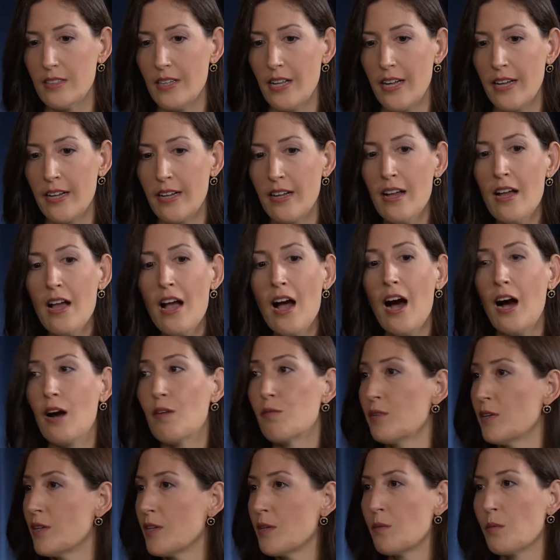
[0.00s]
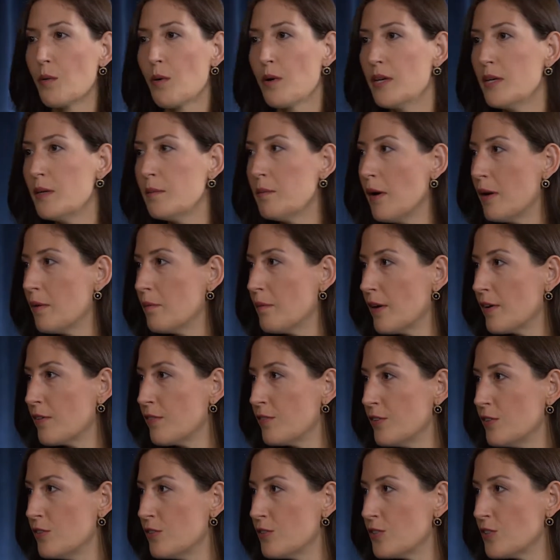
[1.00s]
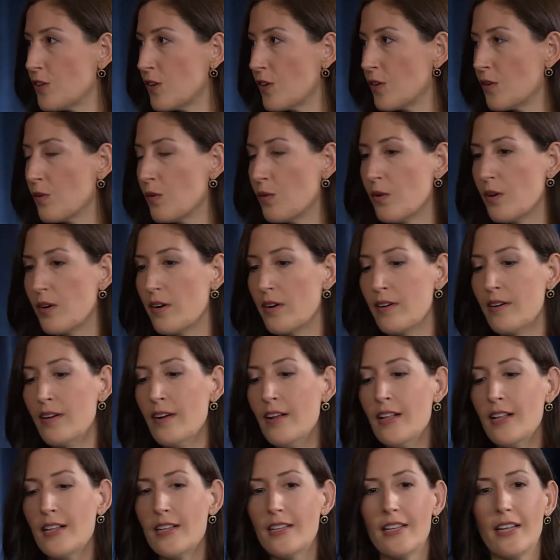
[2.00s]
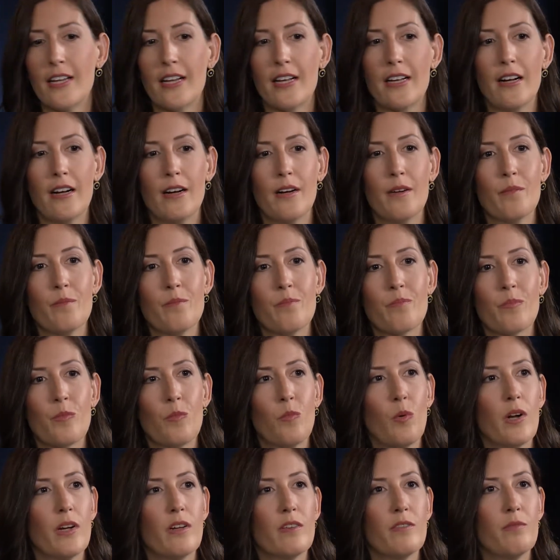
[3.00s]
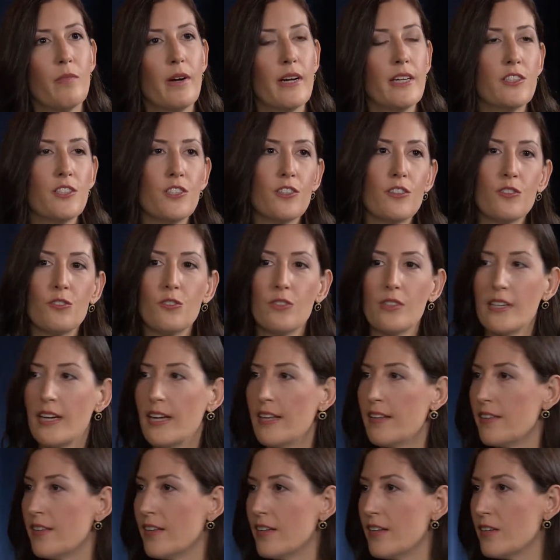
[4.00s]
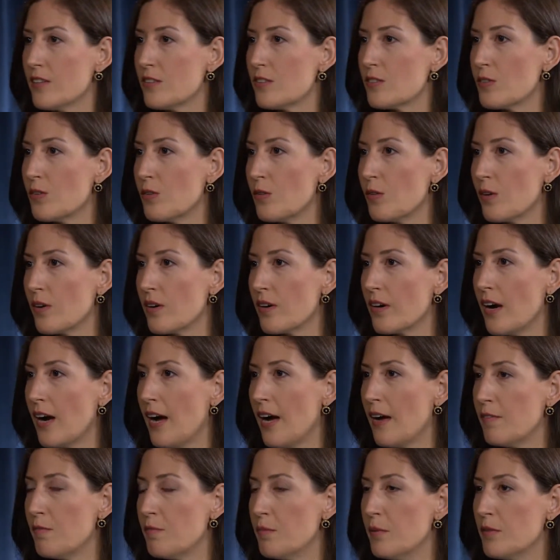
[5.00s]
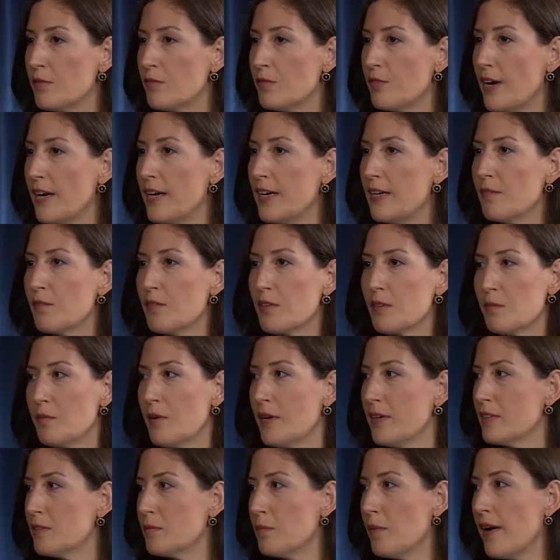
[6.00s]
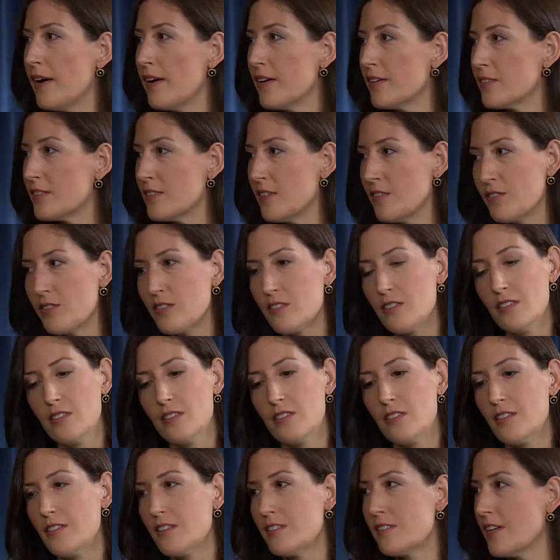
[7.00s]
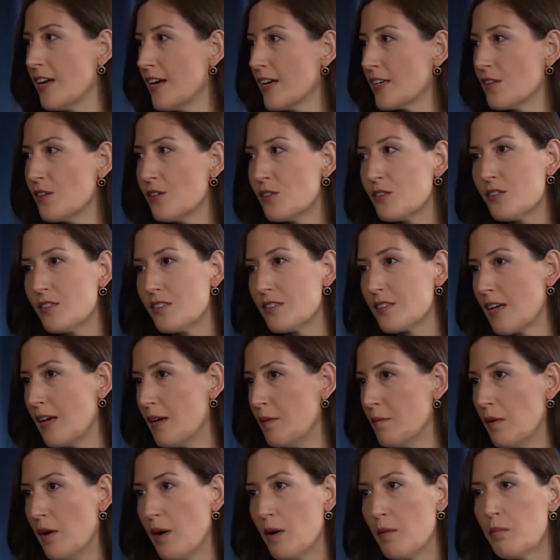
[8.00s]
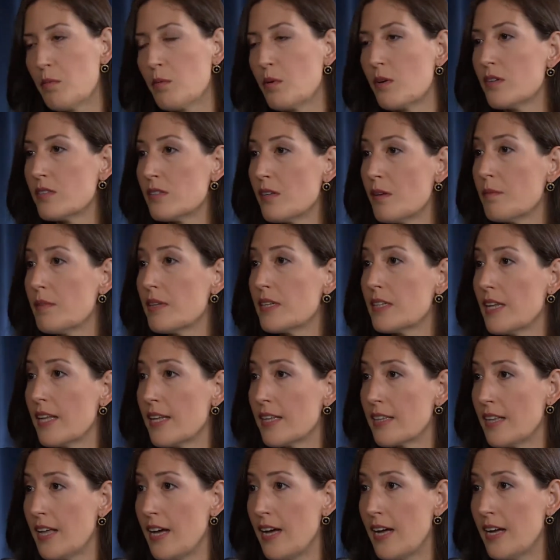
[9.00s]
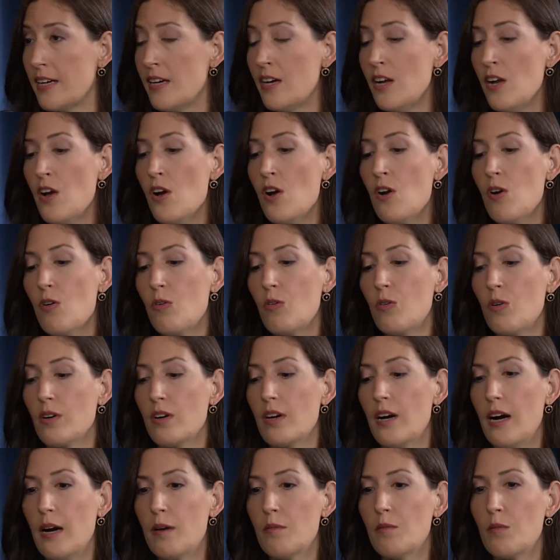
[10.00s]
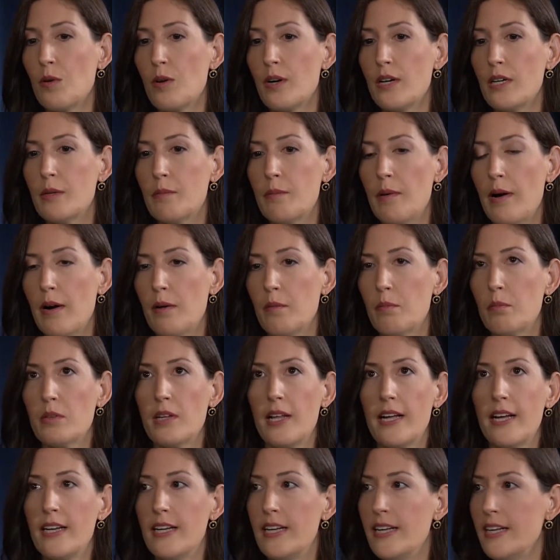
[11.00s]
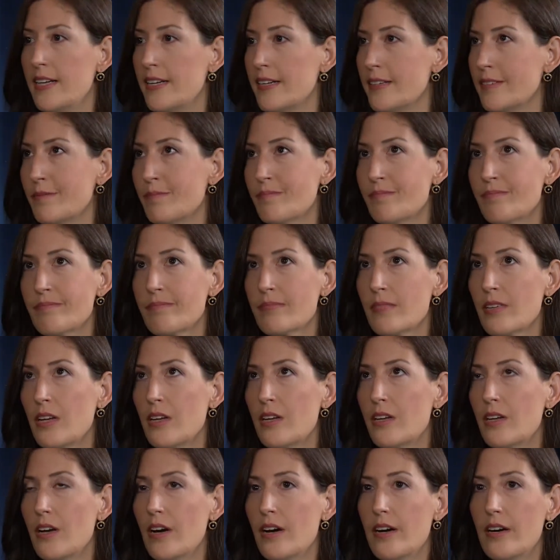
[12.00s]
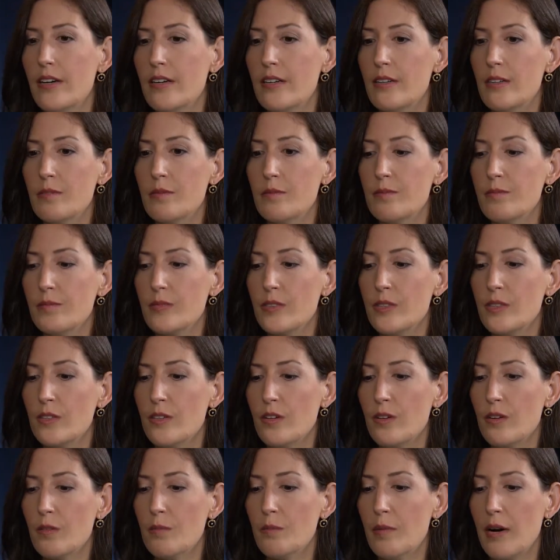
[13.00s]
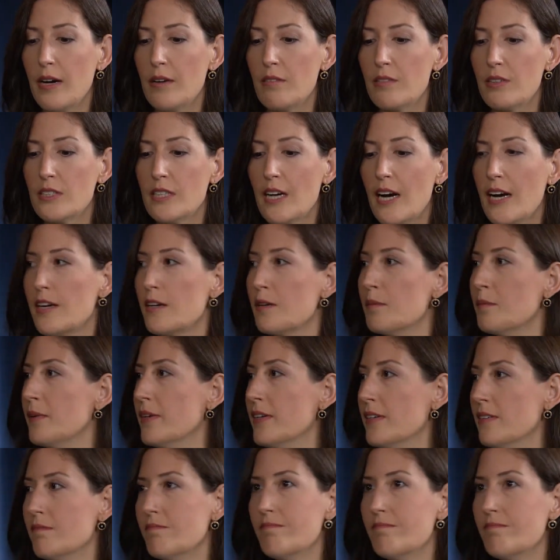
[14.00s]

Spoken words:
like I'm really worried about my future, or like what if my children get this, or I've been fighting with my spouse ever since this diagnosis came up, or something like that, or I'm worried about planning my retirement,